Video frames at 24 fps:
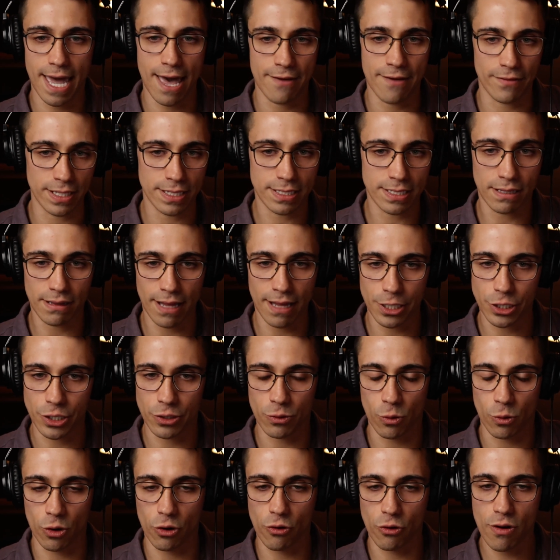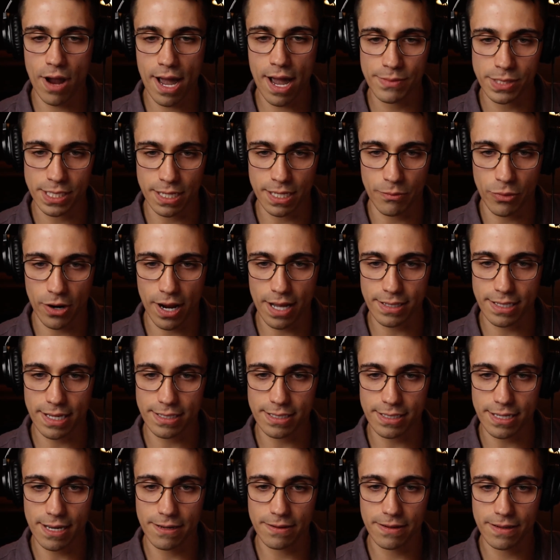evidence collection or crime scene
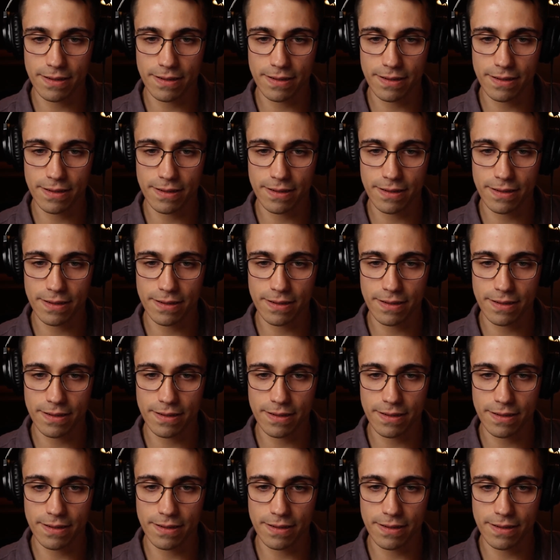processing.